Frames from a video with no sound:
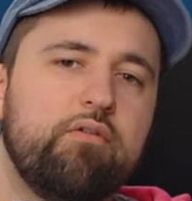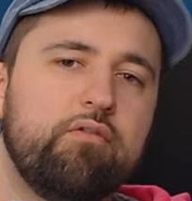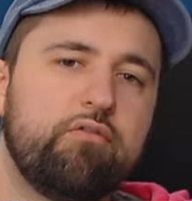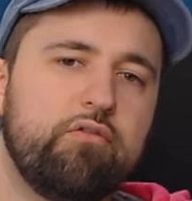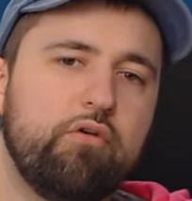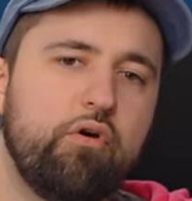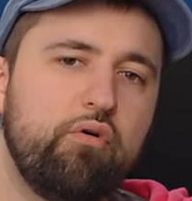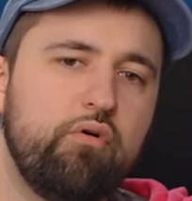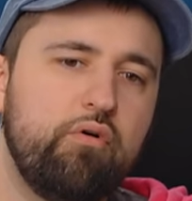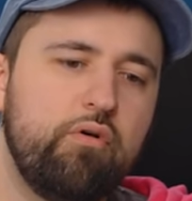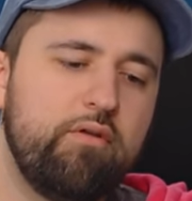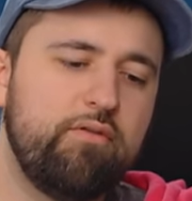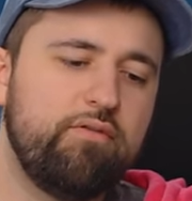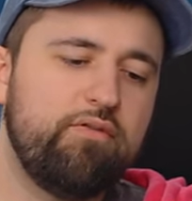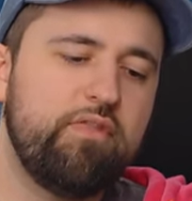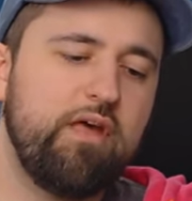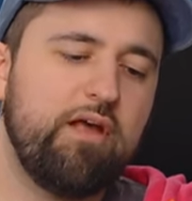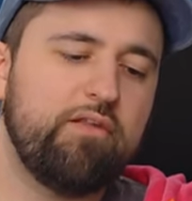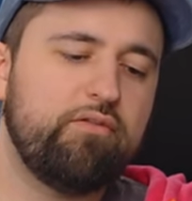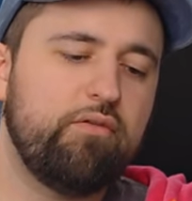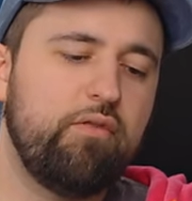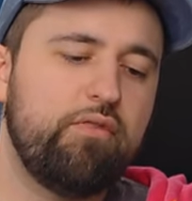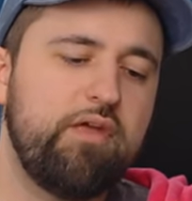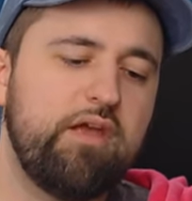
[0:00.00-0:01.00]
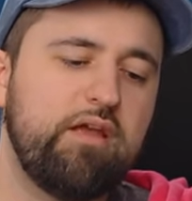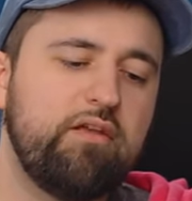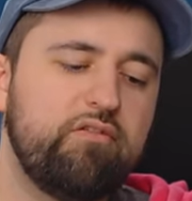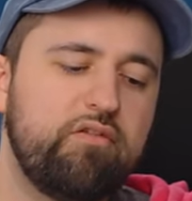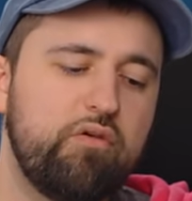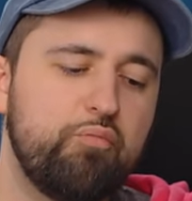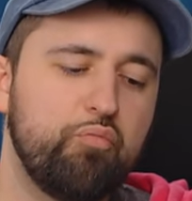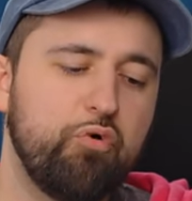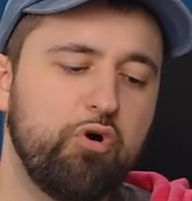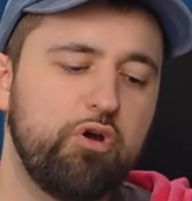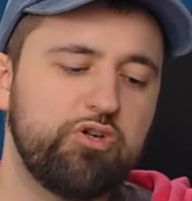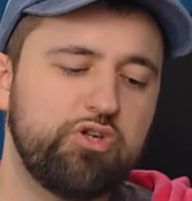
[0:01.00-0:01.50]
So that's the thing is
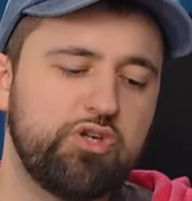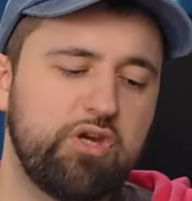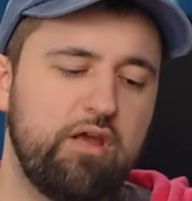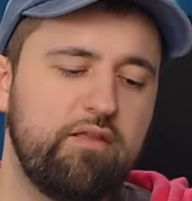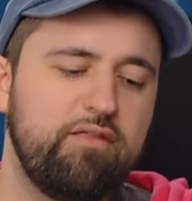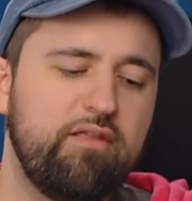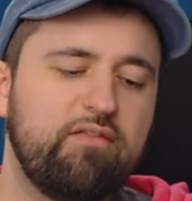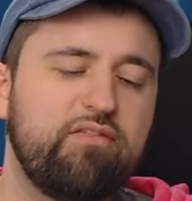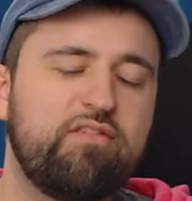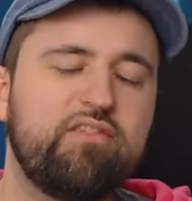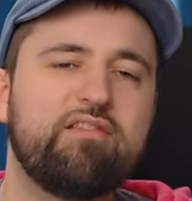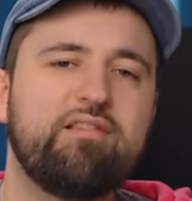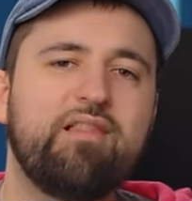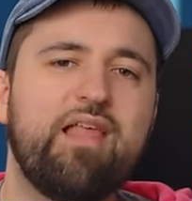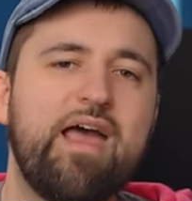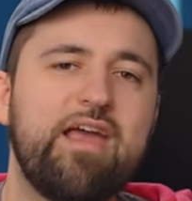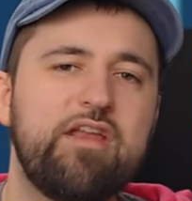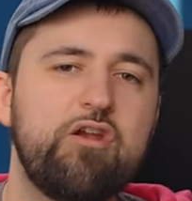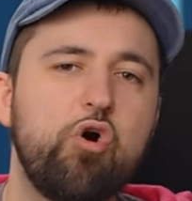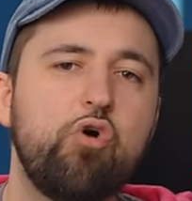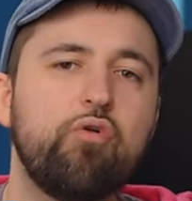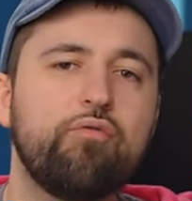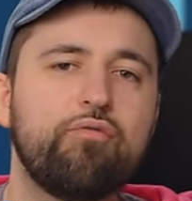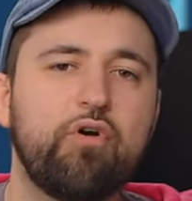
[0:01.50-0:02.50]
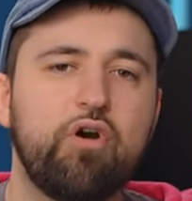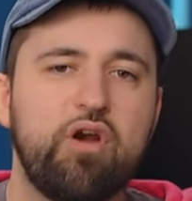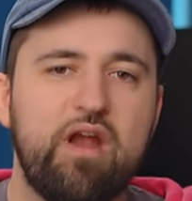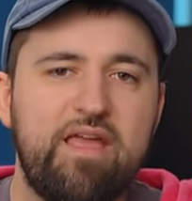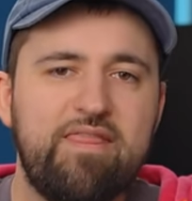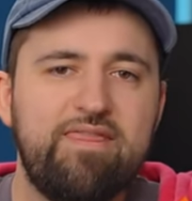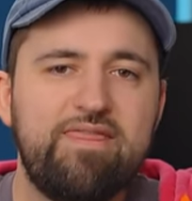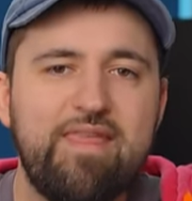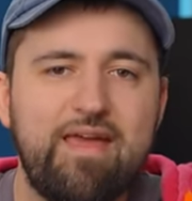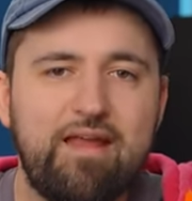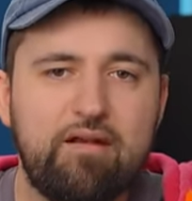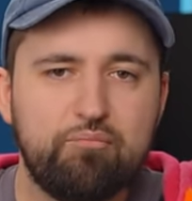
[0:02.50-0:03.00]
you push and then slide over
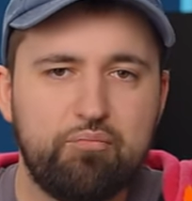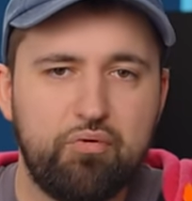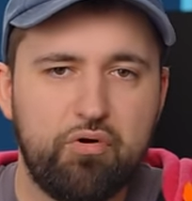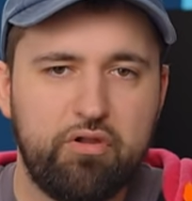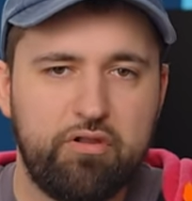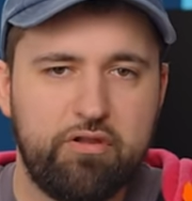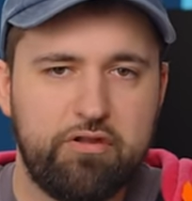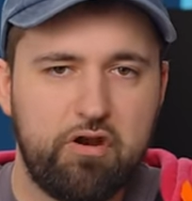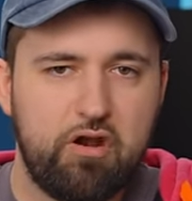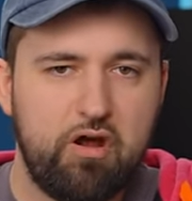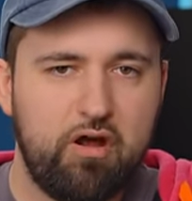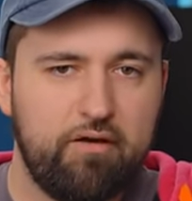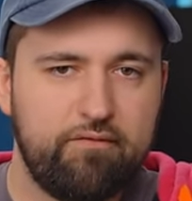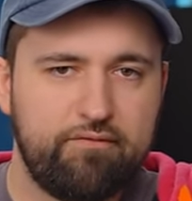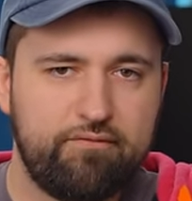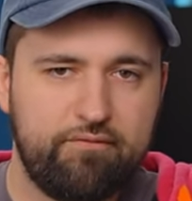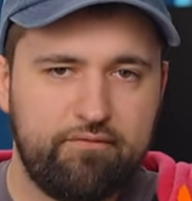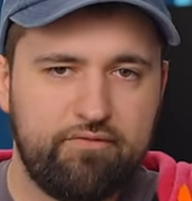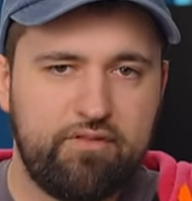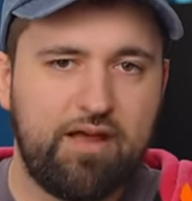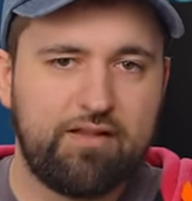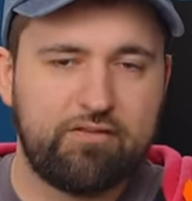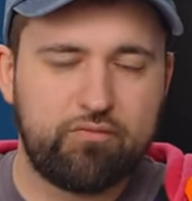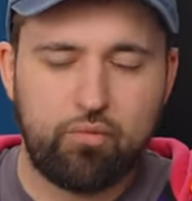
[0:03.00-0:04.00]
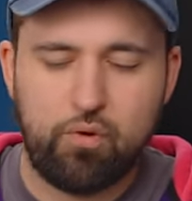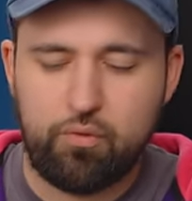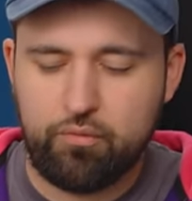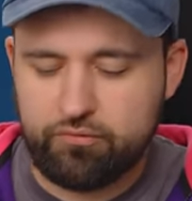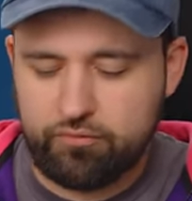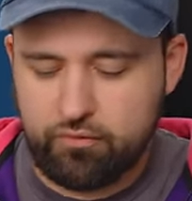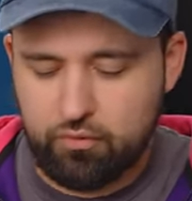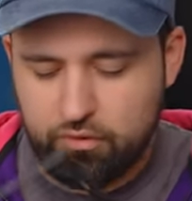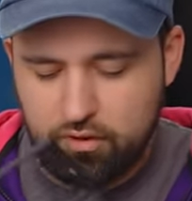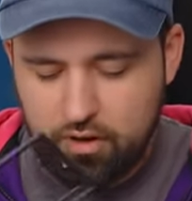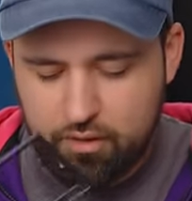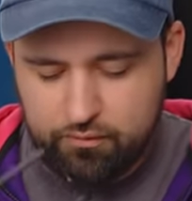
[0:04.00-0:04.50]
and then pull it off. That's what was
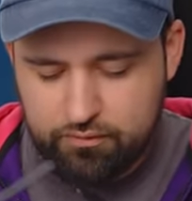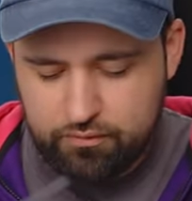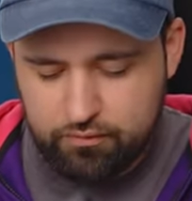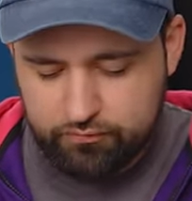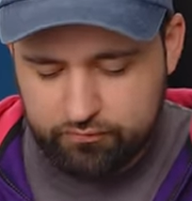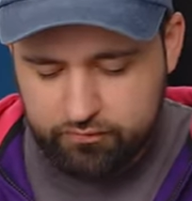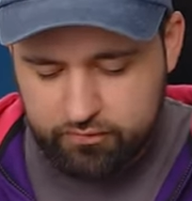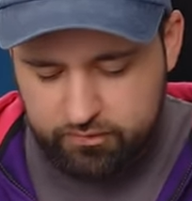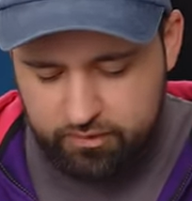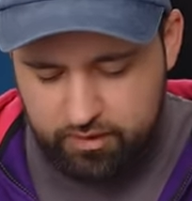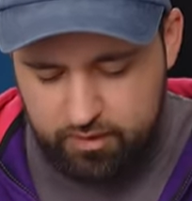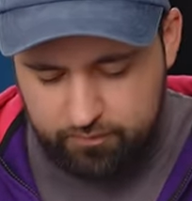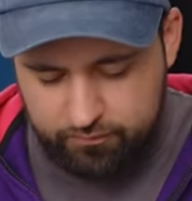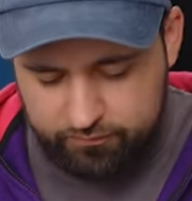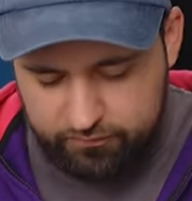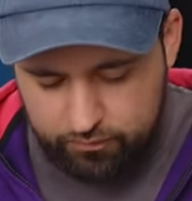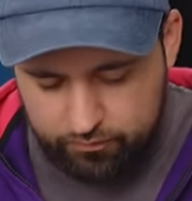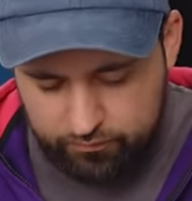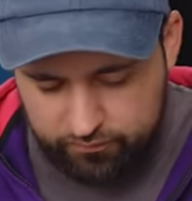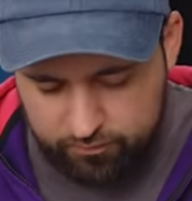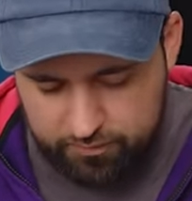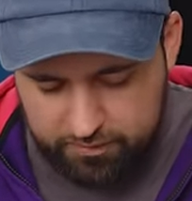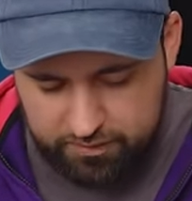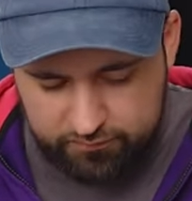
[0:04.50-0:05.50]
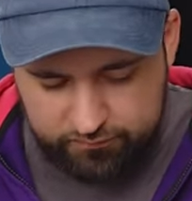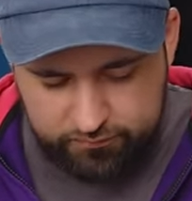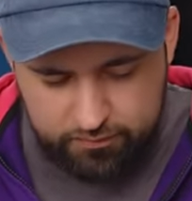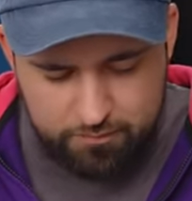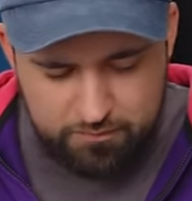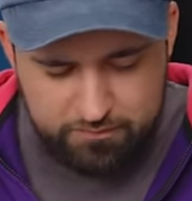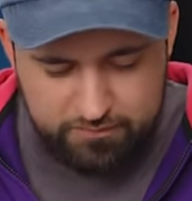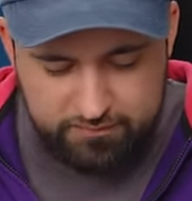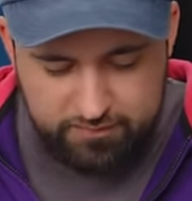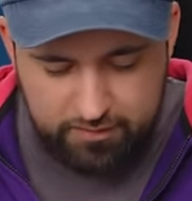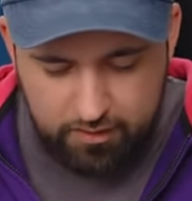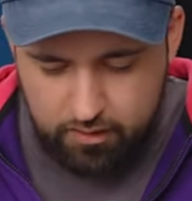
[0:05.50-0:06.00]
going on with those clips. It was because
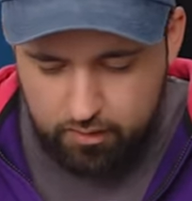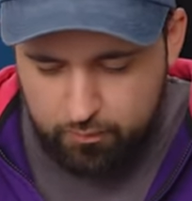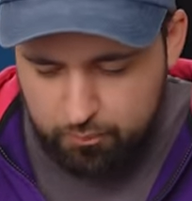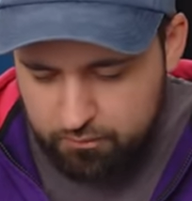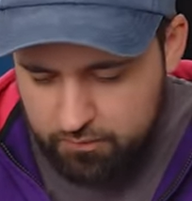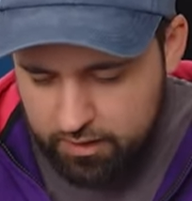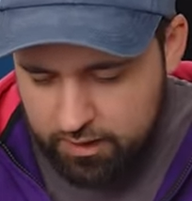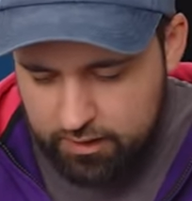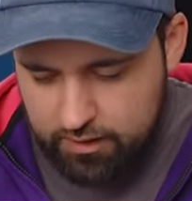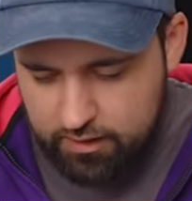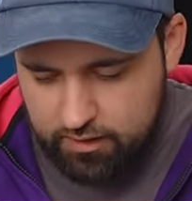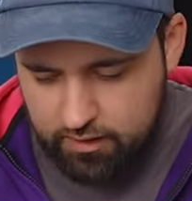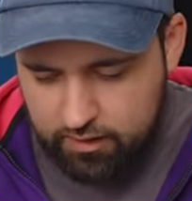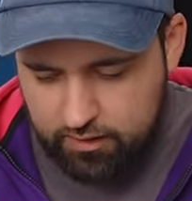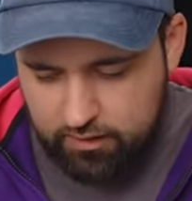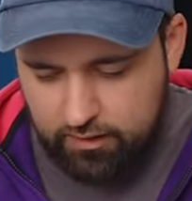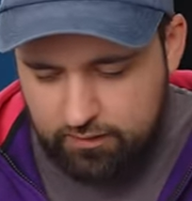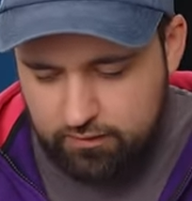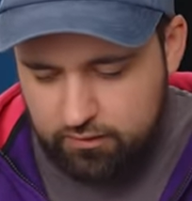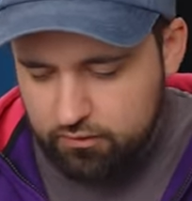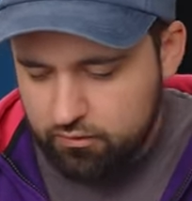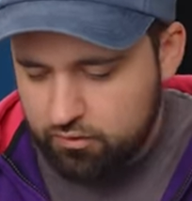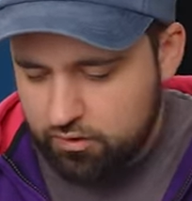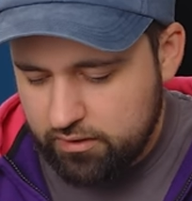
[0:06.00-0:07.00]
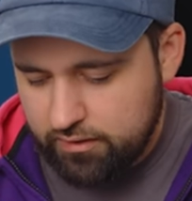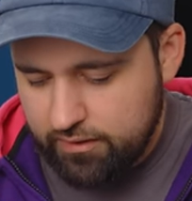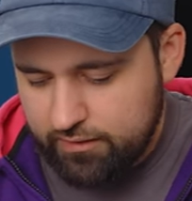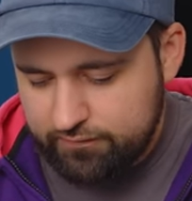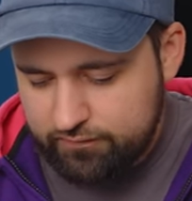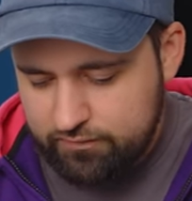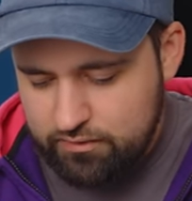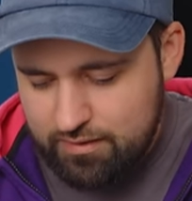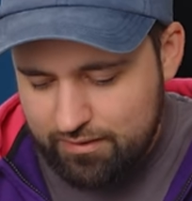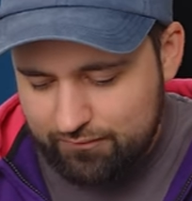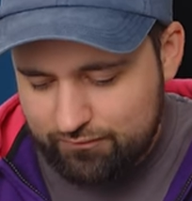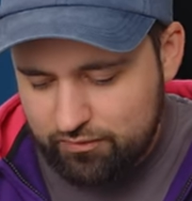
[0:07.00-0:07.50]
I'm dumb and I didn't realize
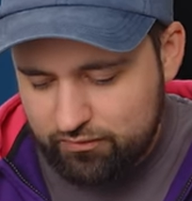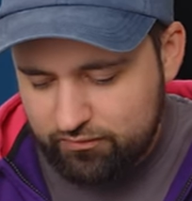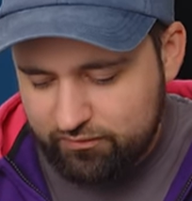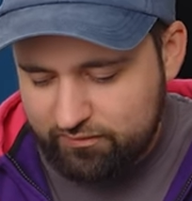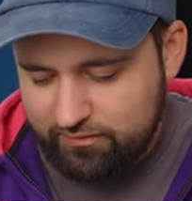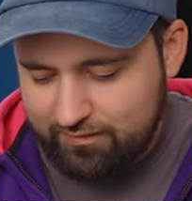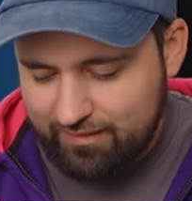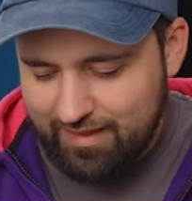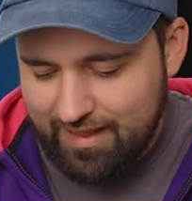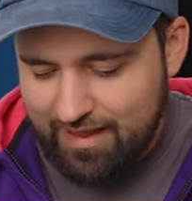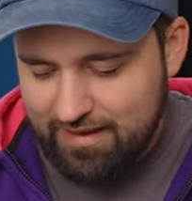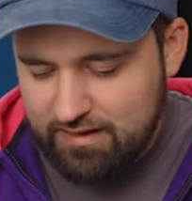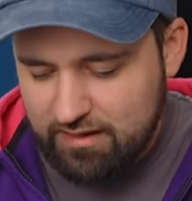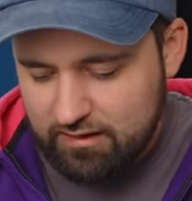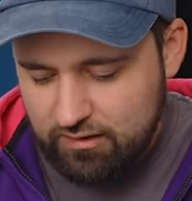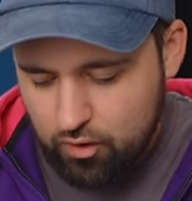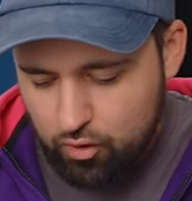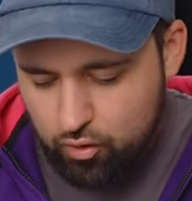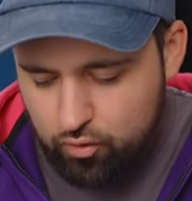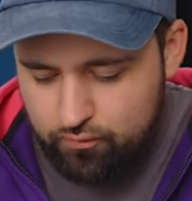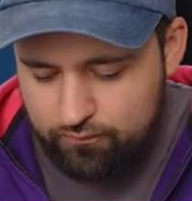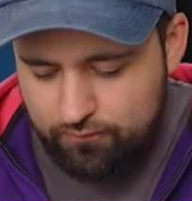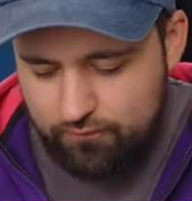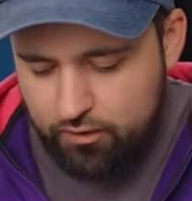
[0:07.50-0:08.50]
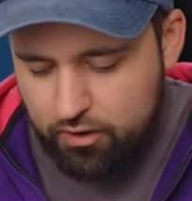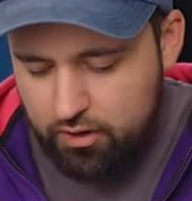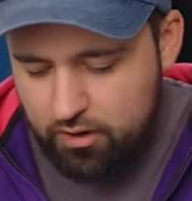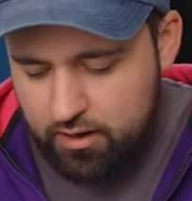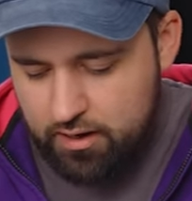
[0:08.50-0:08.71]
that you have to slide it over.